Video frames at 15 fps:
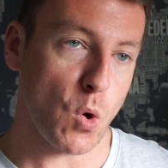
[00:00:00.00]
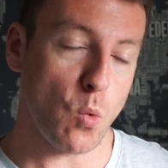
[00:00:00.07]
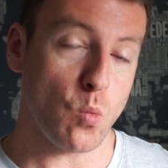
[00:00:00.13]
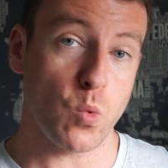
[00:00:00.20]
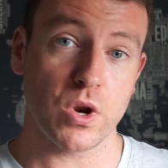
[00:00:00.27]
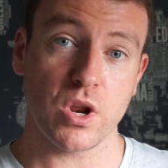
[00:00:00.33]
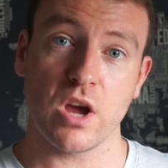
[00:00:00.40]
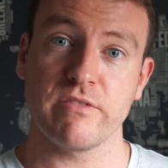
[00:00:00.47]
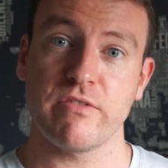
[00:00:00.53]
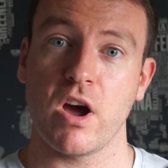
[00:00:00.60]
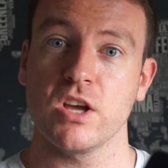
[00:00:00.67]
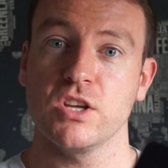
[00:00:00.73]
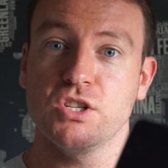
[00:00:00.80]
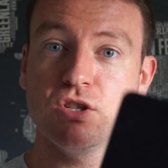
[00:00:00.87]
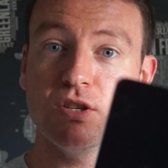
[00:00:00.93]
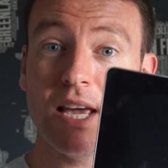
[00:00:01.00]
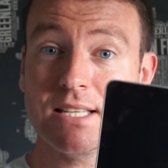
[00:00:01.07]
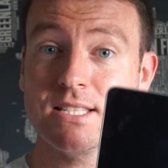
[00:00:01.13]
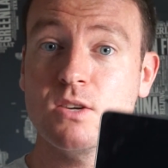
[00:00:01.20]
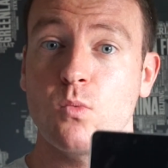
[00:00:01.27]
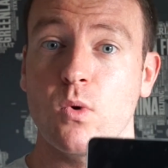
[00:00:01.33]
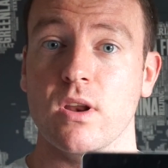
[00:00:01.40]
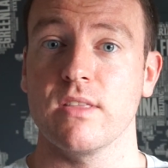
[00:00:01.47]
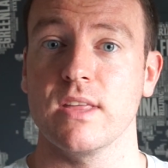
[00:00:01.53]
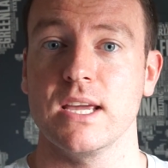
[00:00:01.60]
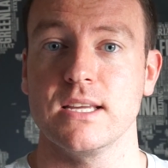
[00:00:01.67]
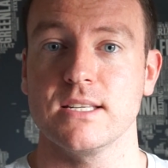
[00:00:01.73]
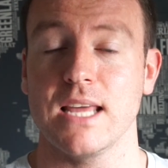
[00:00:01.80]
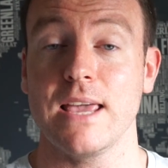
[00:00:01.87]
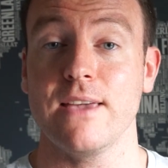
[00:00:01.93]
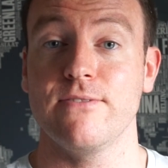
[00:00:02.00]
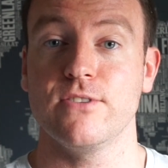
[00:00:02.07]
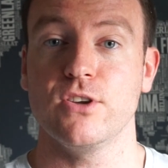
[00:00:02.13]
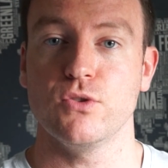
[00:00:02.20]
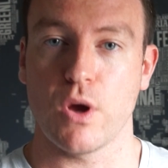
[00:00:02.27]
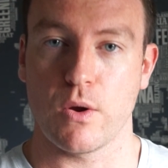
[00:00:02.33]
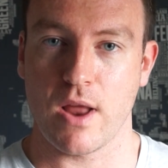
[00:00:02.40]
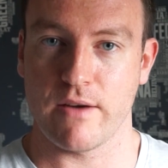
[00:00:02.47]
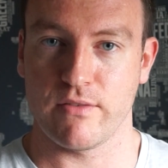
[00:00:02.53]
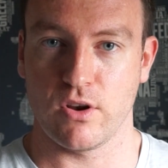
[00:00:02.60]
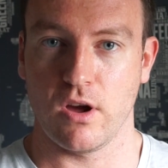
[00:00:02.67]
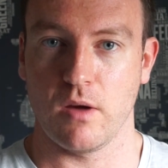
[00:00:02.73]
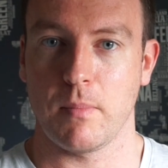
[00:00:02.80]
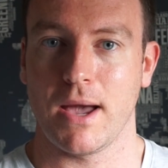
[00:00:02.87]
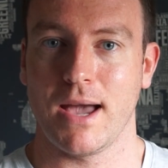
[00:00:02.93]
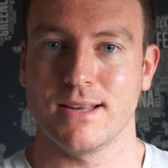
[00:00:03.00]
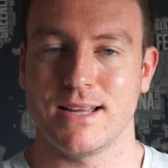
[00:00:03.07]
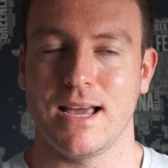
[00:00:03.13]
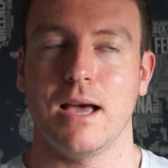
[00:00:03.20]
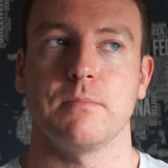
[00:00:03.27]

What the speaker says: Would I advise you getting one of these if you don't have an iPad?